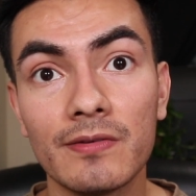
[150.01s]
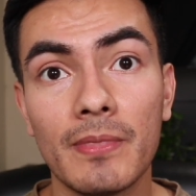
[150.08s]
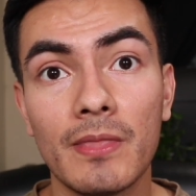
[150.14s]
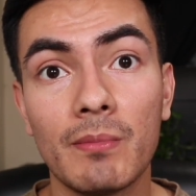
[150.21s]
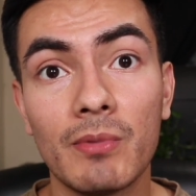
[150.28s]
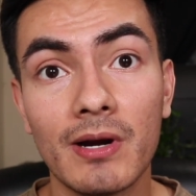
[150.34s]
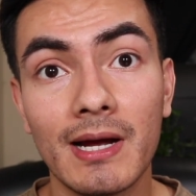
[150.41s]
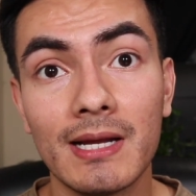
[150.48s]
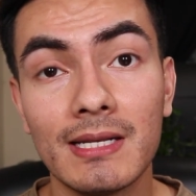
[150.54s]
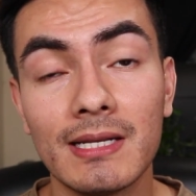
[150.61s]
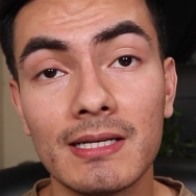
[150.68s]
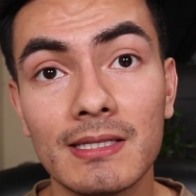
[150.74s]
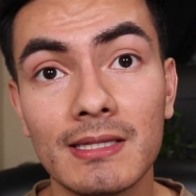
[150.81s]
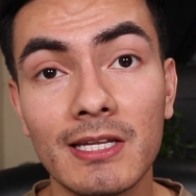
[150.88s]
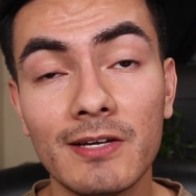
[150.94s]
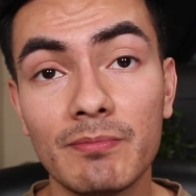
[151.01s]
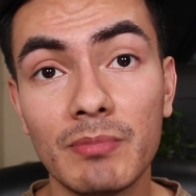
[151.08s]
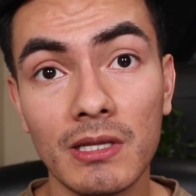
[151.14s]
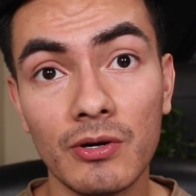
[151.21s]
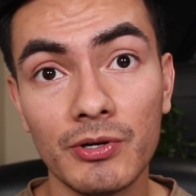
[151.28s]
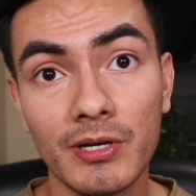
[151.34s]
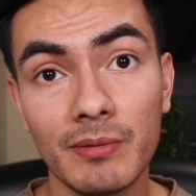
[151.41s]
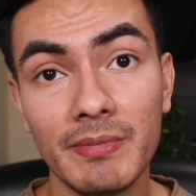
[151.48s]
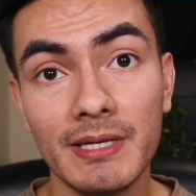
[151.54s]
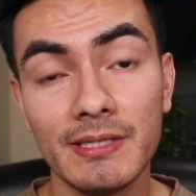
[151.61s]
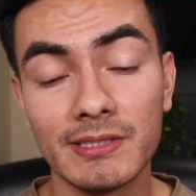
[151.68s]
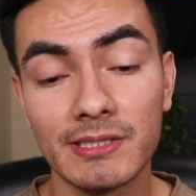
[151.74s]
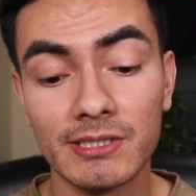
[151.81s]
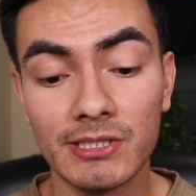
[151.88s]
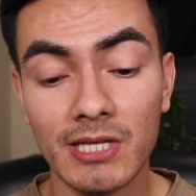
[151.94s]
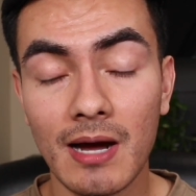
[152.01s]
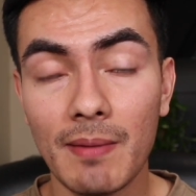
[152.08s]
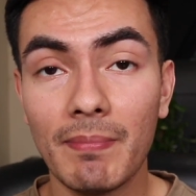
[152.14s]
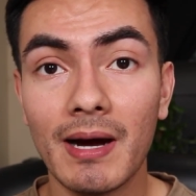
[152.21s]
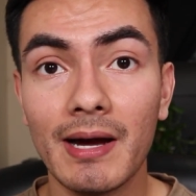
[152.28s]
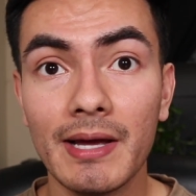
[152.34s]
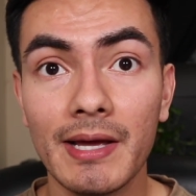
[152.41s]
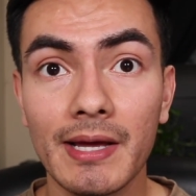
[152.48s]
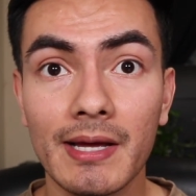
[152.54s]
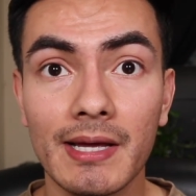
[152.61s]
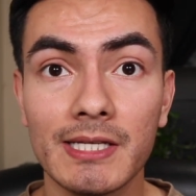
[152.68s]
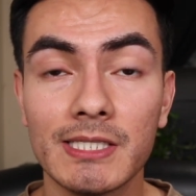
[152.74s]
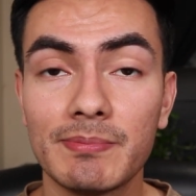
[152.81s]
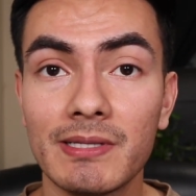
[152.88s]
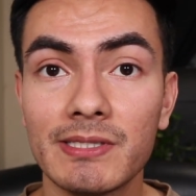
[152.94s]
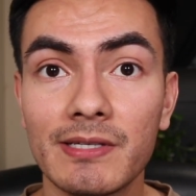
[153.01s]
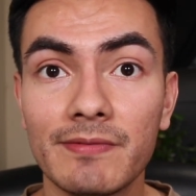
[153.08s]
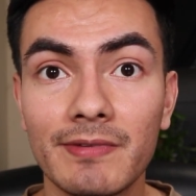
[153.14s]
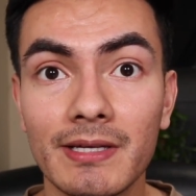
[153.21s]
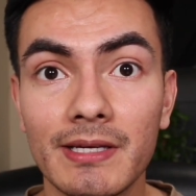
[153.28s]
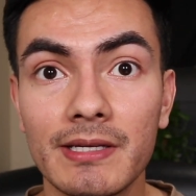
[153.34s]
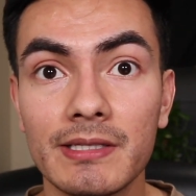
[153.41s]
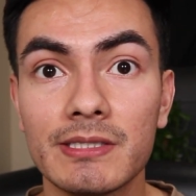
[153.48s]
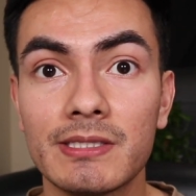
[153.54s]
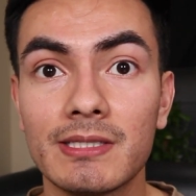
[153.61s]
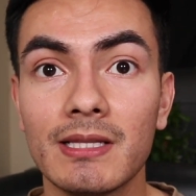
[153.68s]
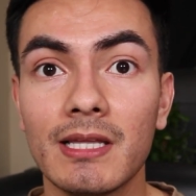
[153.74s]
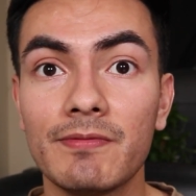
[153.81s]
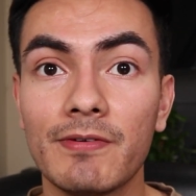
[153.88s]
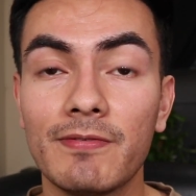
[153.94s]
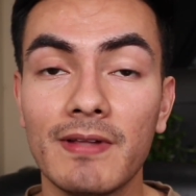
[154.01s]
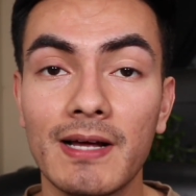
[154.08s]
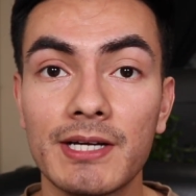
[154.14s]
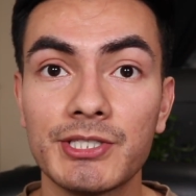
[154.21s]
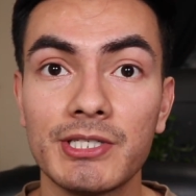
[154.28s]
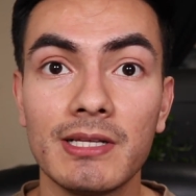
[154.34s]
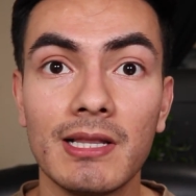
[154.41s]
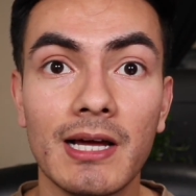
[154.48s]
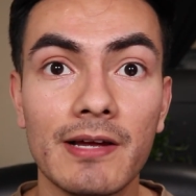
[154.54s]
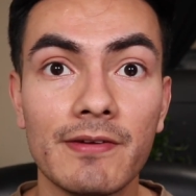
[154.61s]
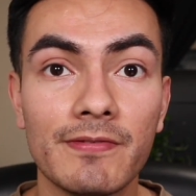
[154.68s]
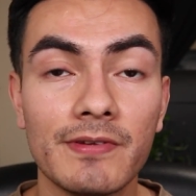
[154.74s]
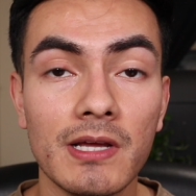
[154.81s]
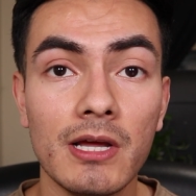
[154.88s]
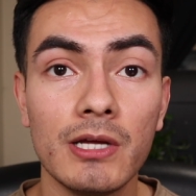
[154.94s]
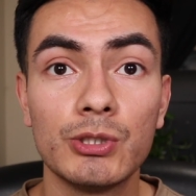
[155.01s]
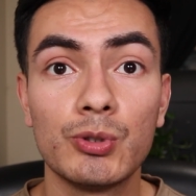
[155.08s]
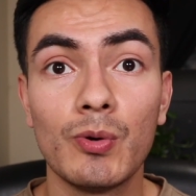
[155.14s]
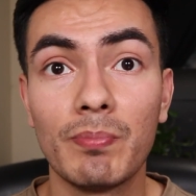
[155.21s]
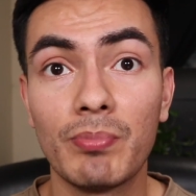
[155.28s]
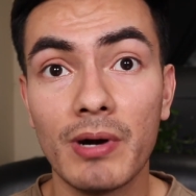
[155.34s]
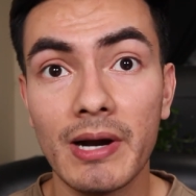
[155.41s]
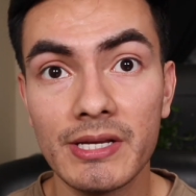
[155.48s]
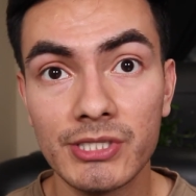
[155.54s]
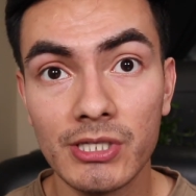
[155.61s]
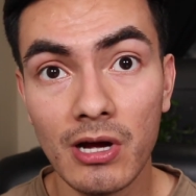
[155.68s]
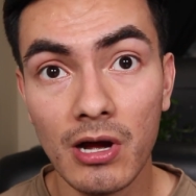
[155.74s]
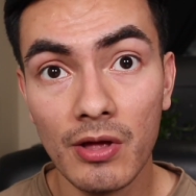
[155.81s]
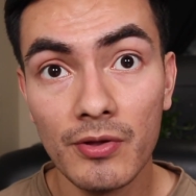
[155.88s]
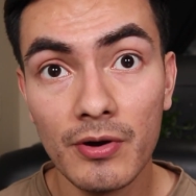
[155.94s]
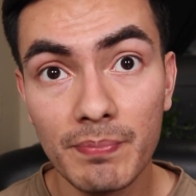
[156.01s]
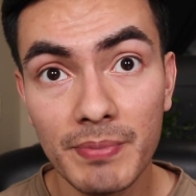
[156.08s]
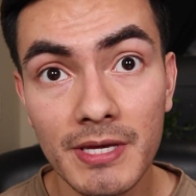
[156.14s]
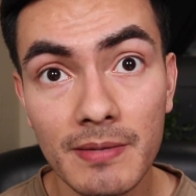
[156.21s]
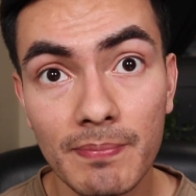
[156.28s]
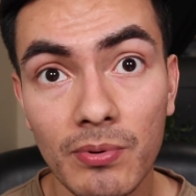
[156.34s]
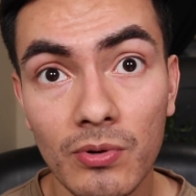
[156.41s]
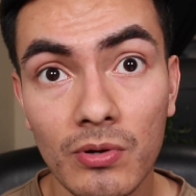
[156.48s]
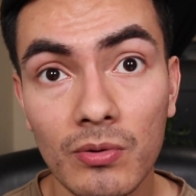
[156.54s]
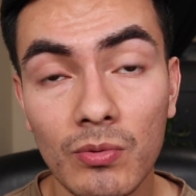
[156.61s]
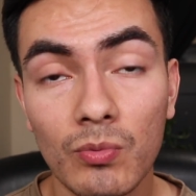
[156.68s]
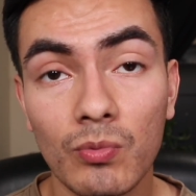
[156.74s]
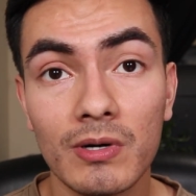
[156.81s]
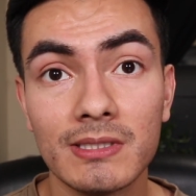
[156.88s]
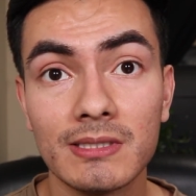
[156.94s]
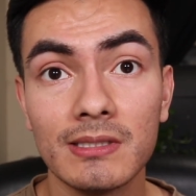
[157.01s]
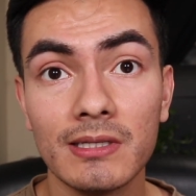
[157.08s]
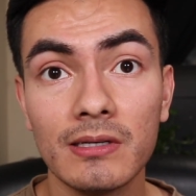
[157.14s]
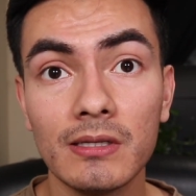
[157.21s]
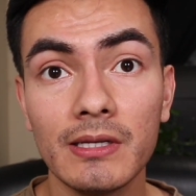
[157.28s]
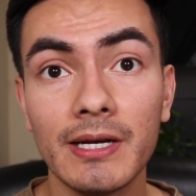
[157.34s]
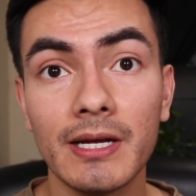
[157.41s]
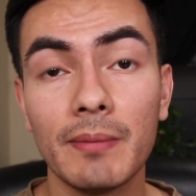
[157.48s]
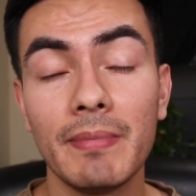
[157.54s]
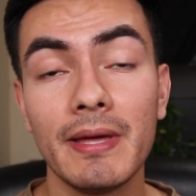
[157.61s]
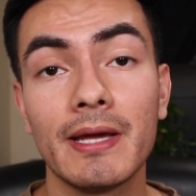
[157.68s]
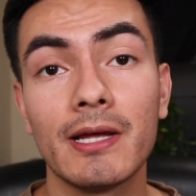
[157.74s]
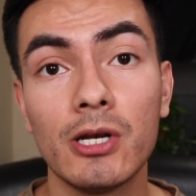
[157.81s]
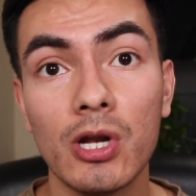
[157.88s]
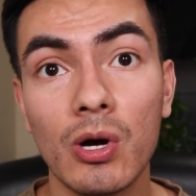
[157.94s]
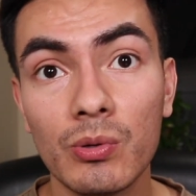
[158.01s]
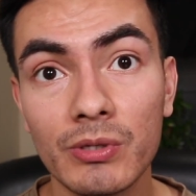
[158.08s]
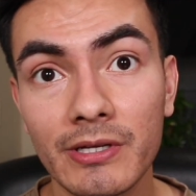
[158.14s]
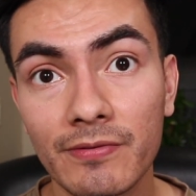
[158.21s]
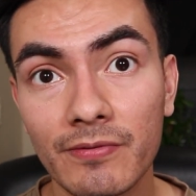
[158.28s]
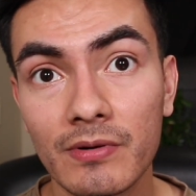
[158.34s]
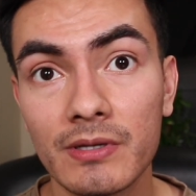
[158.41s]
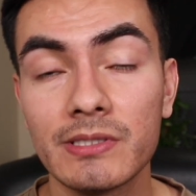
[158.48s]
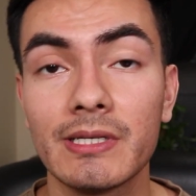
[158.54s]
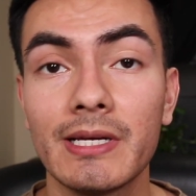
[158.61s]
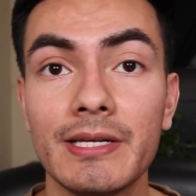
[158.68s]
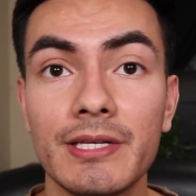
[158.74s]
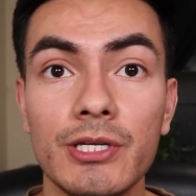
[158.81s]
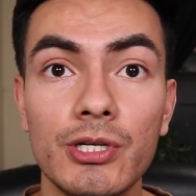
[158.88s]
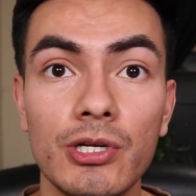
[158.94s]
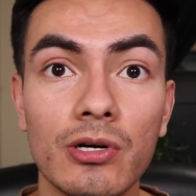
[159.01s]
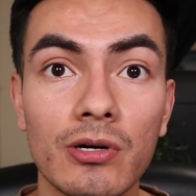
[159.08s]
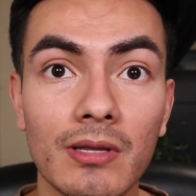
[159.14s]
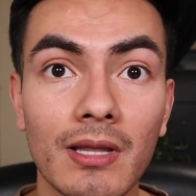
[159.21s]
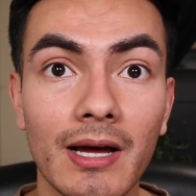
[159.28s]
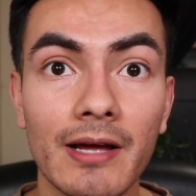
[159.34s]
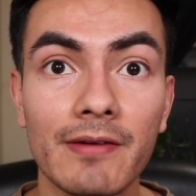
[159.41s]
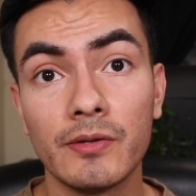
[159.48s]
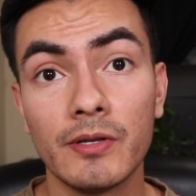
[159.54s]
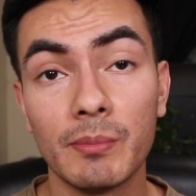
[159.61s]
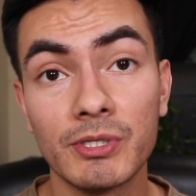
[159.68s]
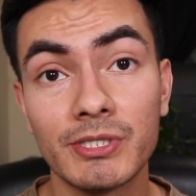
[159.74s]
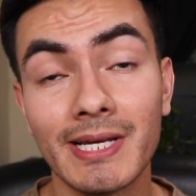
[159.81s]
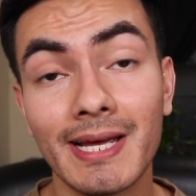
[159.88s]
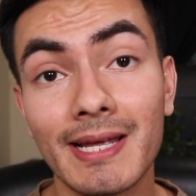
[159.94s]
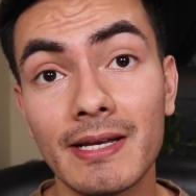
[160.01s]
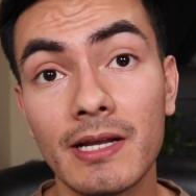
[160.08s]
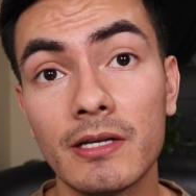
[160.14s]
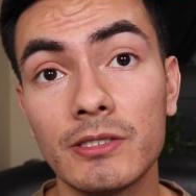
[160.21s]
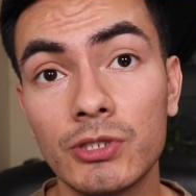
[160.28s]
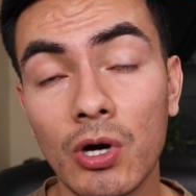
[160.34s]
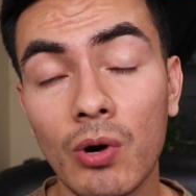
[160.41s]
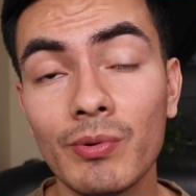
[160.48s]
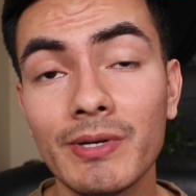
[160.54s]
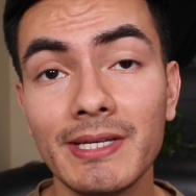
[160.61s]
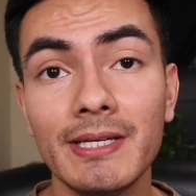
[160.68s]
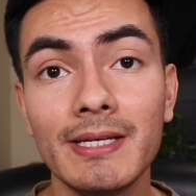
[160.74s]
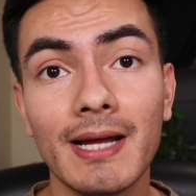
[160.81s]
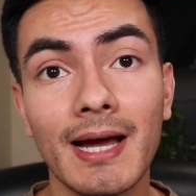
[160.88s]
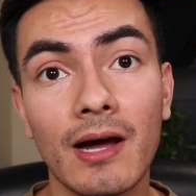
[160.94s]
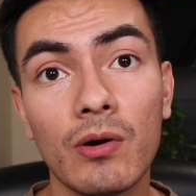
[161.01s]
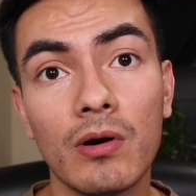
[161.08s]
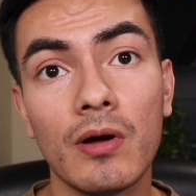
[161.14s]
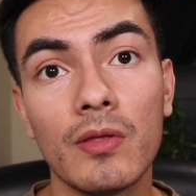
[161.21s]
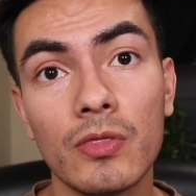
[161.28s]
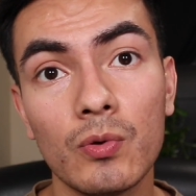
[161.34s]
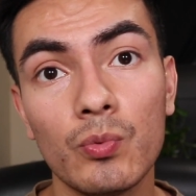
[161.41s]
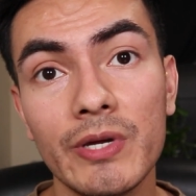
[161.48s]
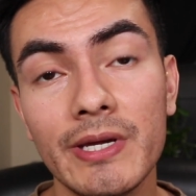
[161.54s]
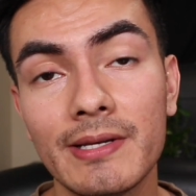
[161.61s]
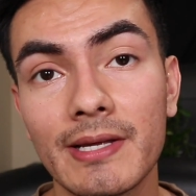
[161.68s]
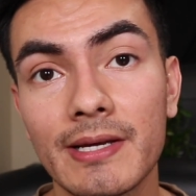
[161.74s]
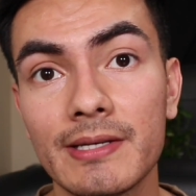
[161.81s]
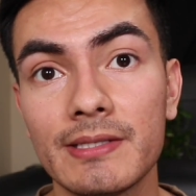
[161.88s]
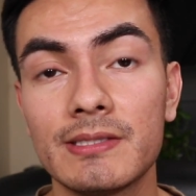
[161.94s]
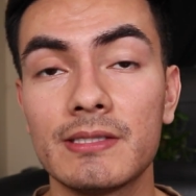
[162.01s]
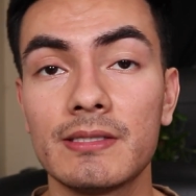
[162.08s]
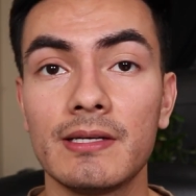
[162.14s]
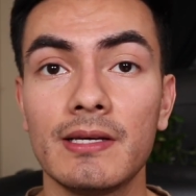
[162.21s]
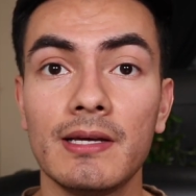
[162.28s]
Number 9, live below your means. Stop buying expensive things to live a flashy life to impress other people where it's literally gonna make no difference in your life. Number 10, don't eat out on the weekdays.